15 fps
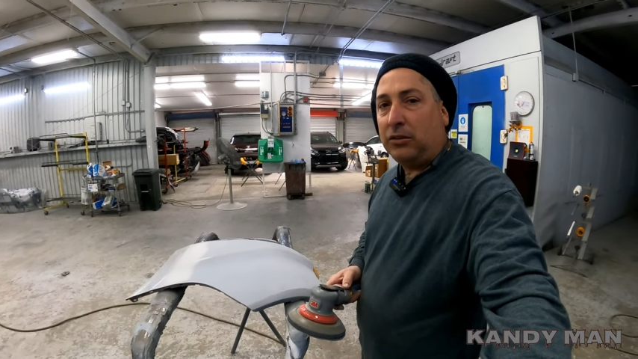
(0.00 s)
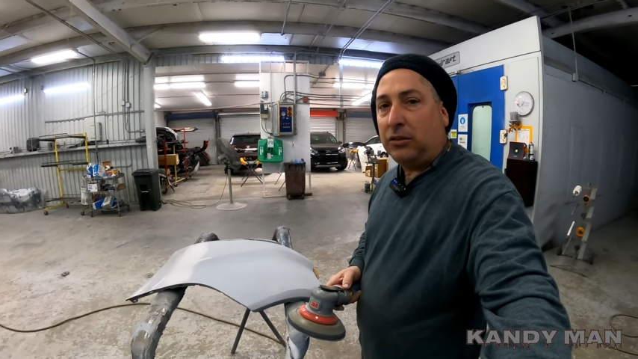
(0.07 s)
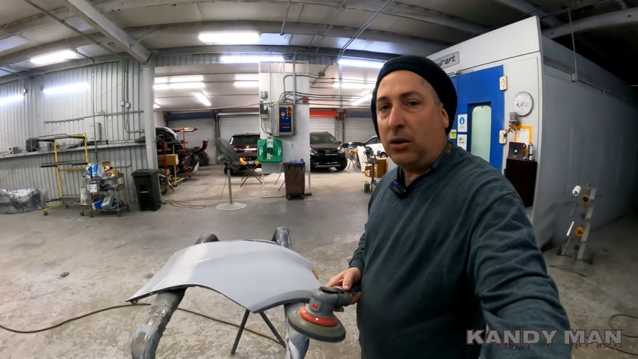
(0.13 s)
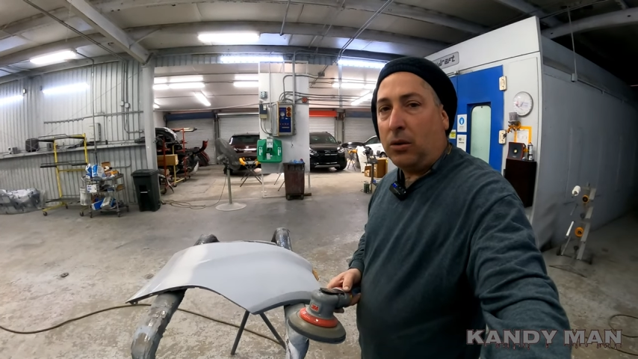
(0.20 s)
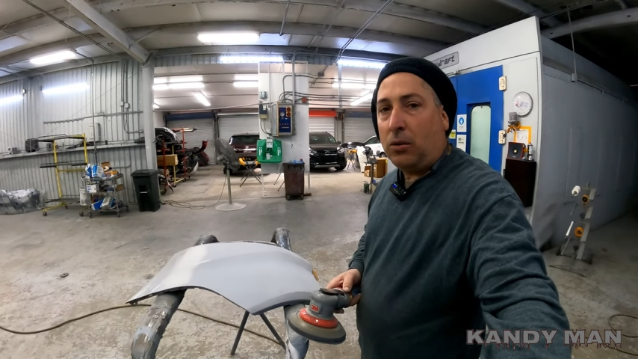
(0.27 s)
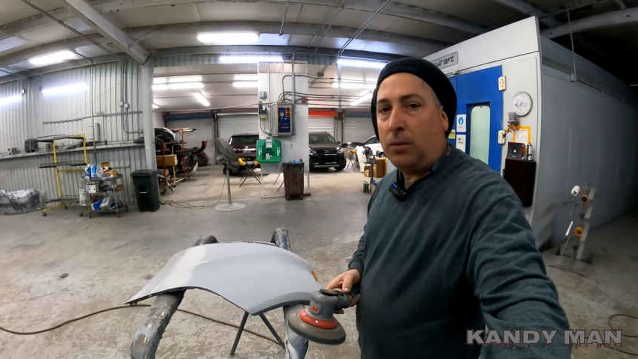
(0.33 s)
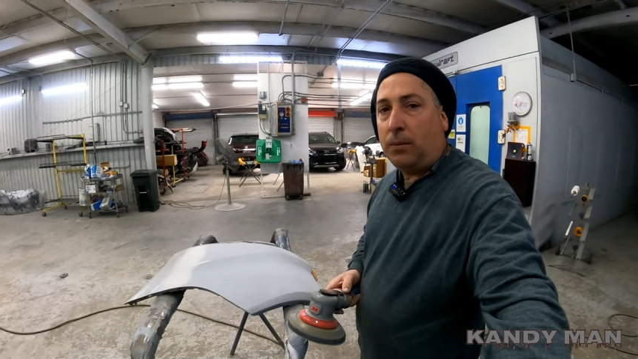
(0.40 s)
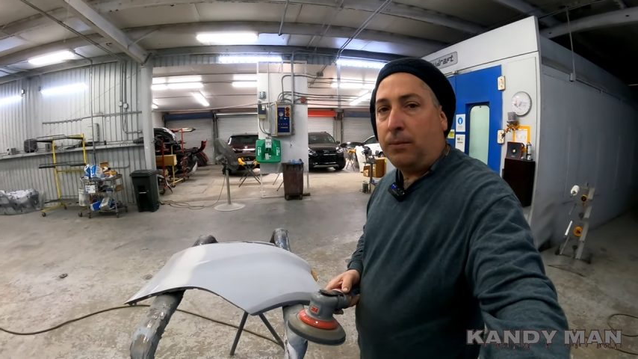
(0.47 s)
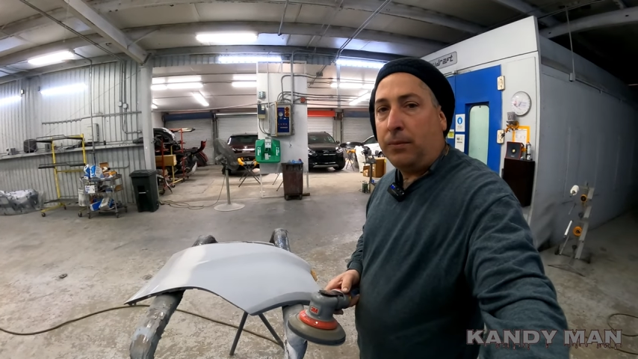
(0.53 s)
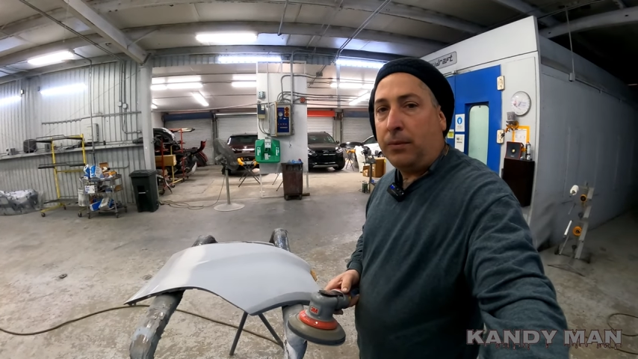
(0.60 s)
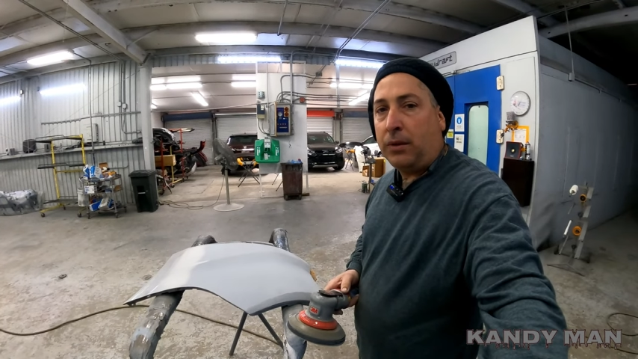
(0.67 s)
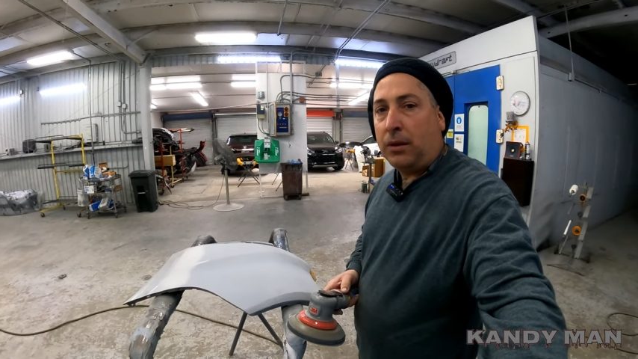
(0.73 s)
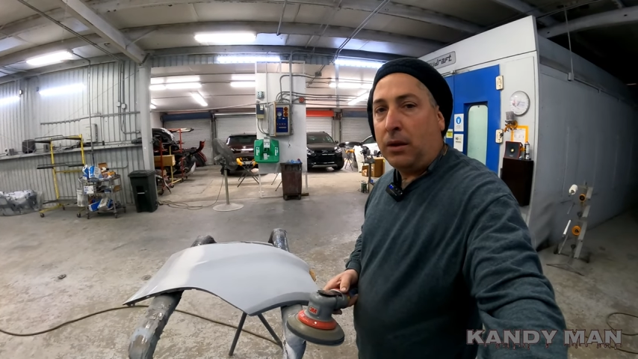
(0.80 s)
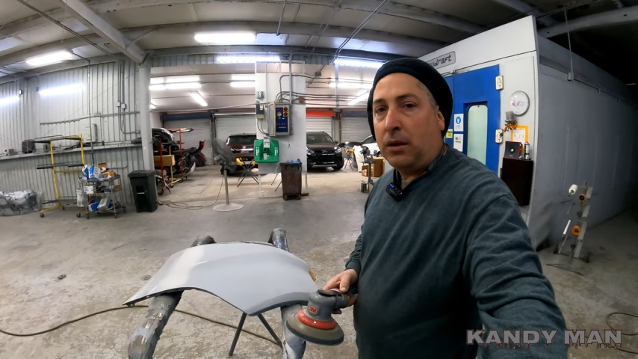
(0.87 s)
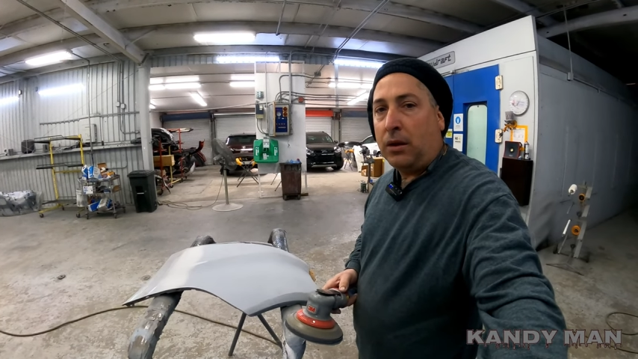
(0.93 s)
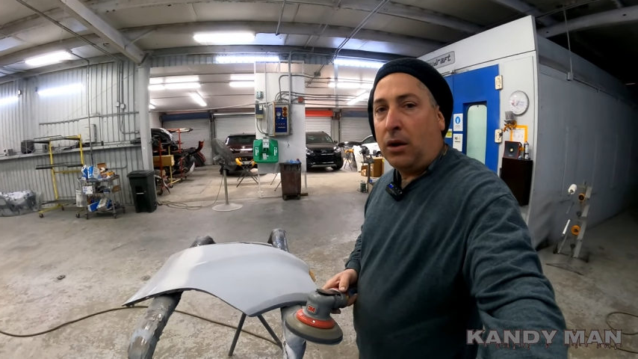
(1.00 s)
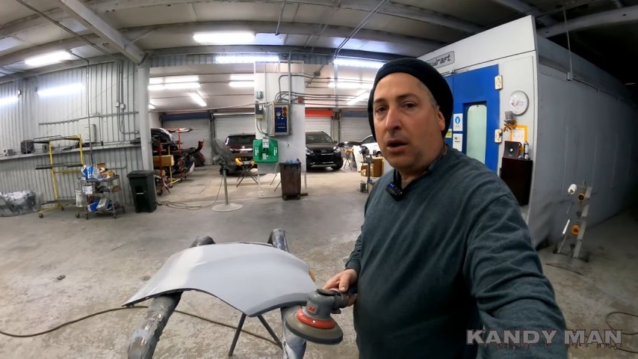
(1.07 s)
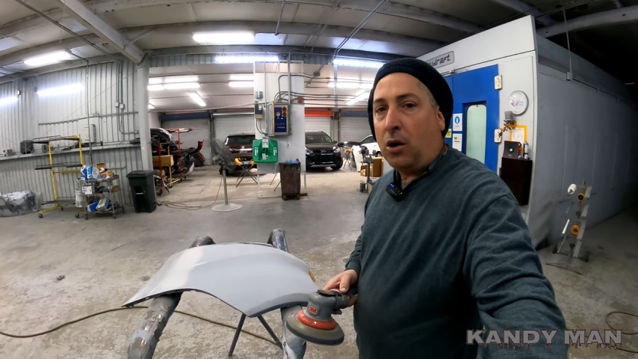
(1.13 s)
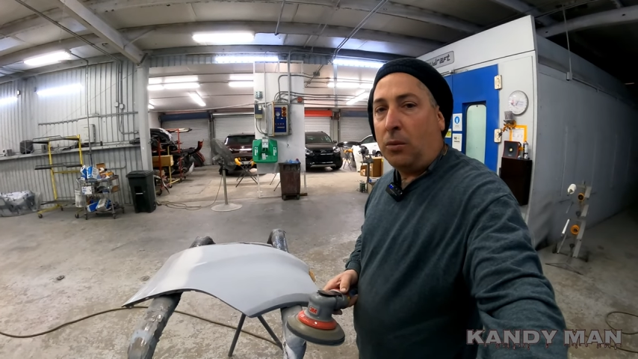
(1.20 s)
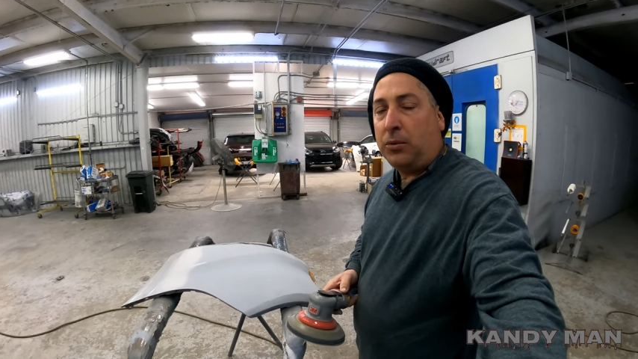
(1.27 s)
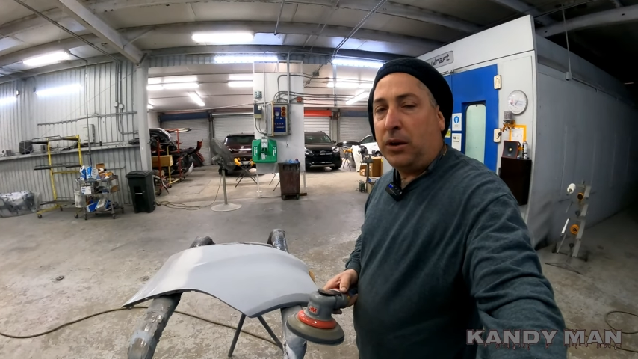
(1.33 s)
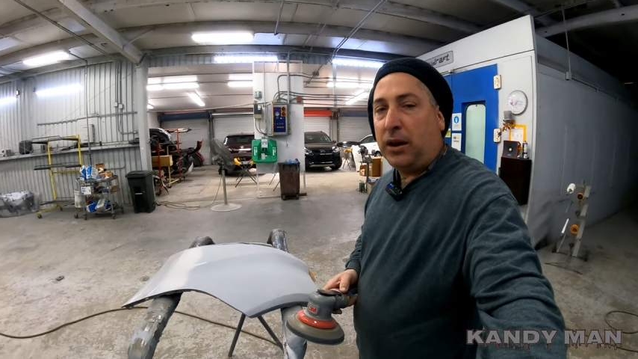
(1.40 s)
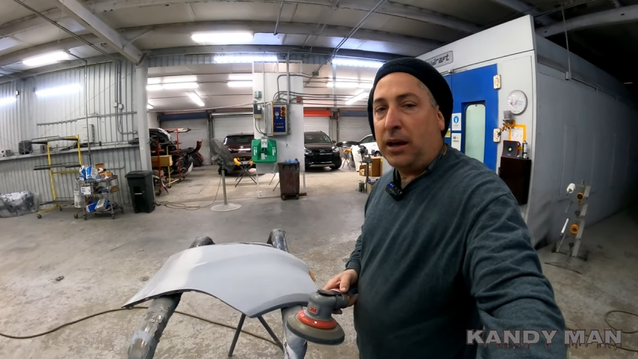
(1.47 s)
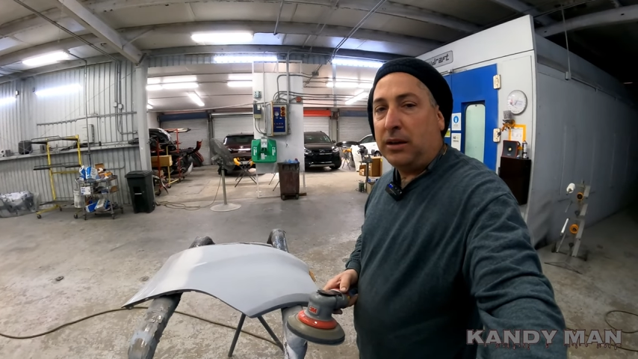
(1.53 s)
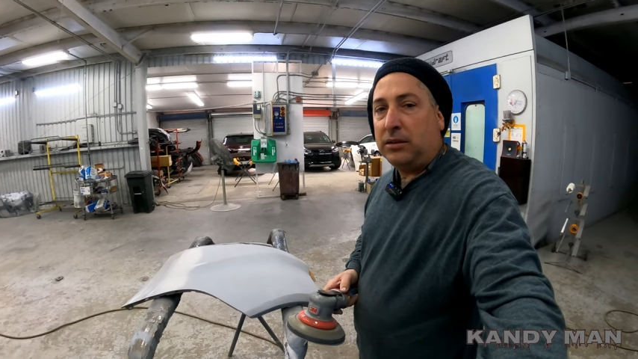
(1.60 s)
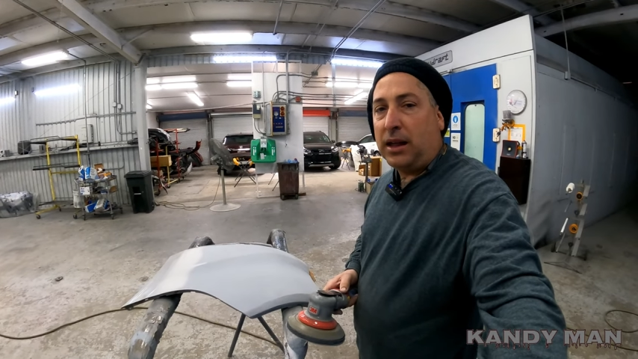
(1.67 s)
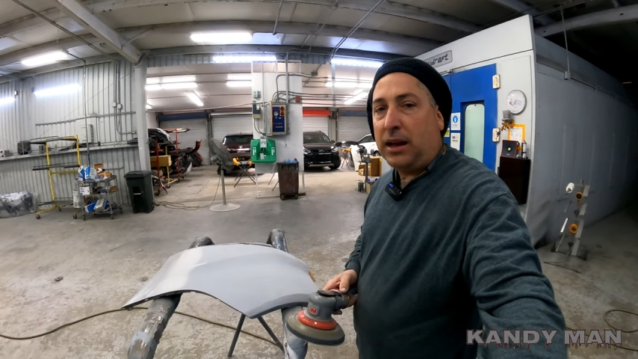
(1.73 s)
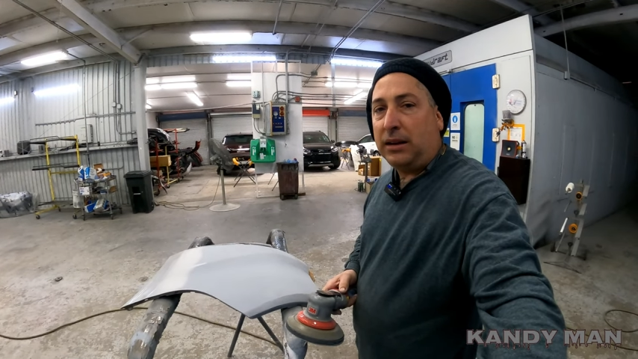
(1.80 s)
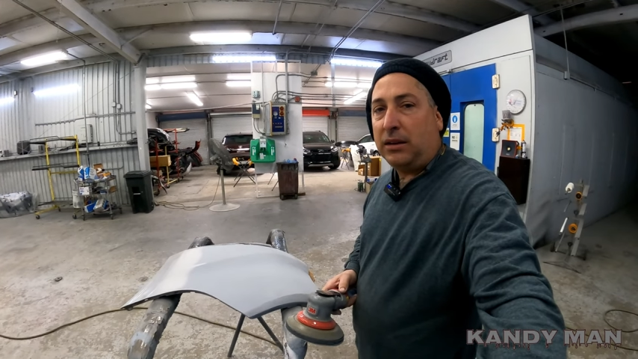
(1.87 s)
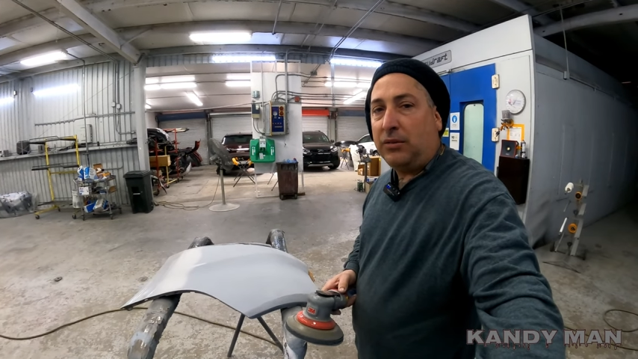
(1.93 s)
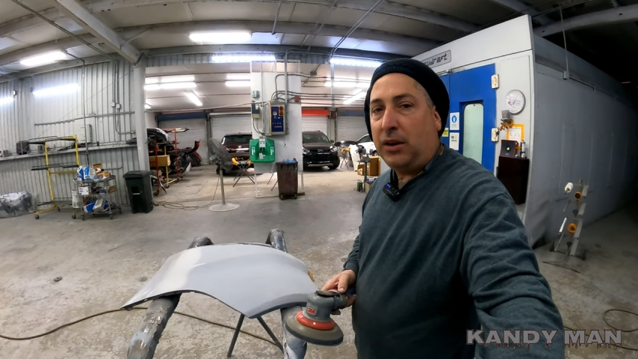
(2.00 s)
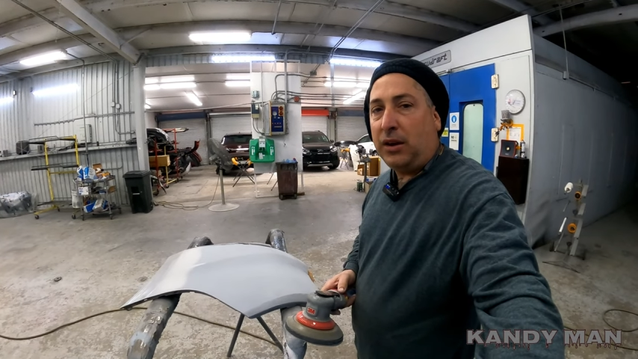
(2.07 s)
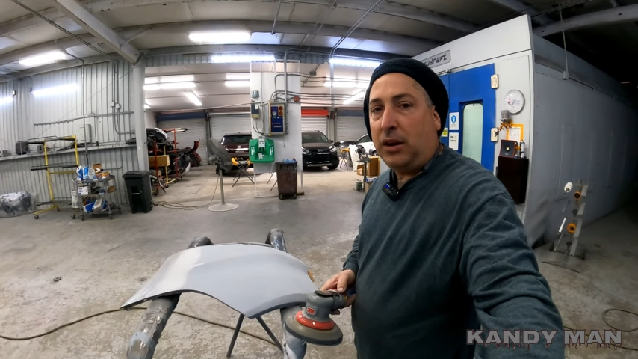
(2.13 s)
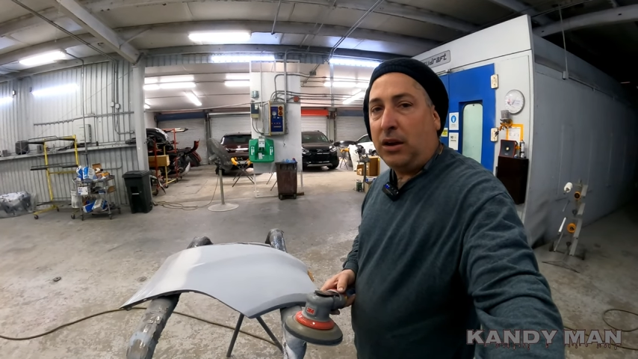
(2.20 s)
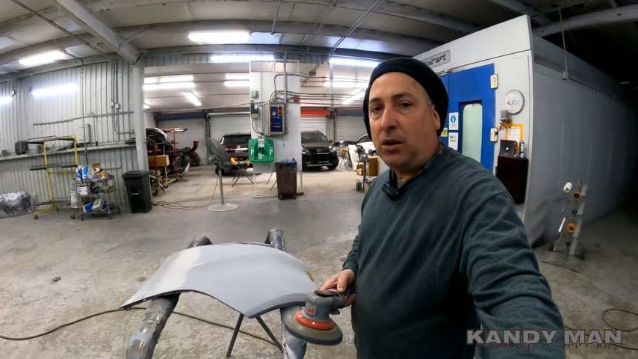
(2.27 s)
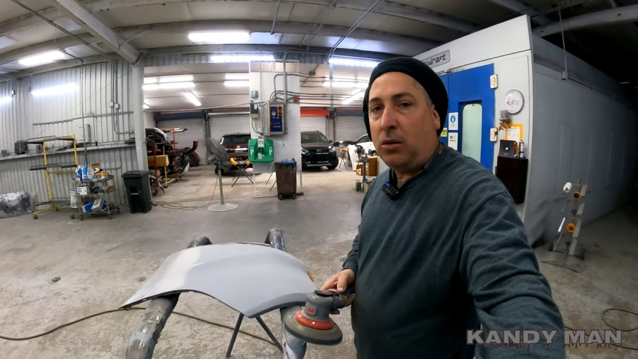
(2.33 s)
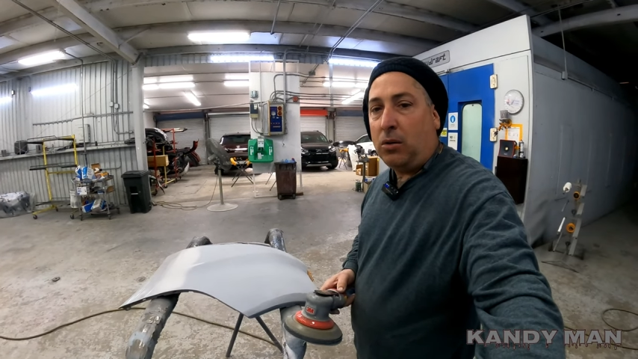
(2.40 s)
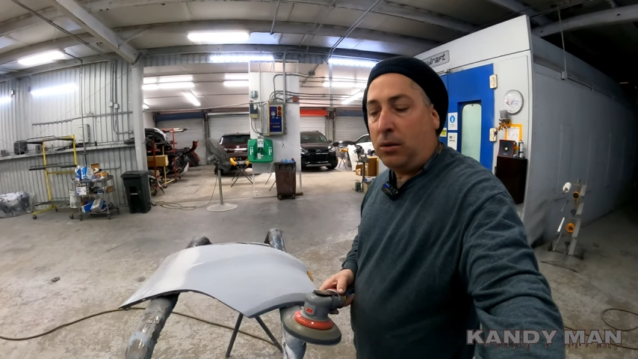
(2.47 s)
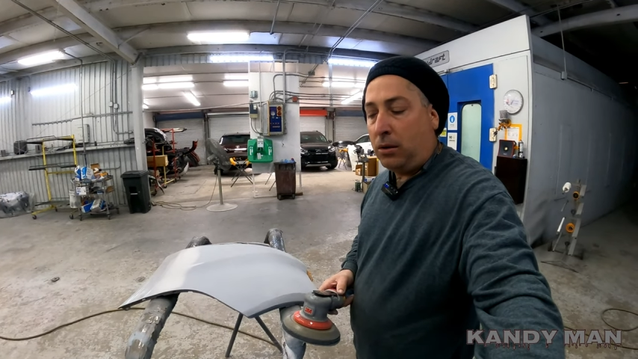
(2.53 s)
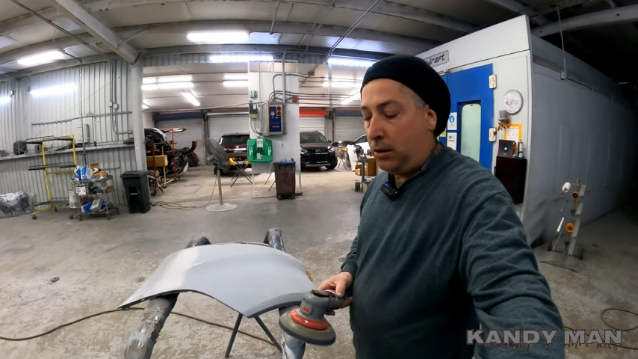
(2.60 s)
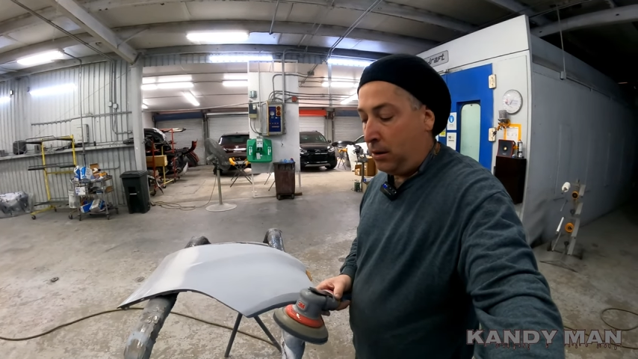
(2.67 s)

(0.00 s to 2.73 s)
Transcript: So hope you guys like the video.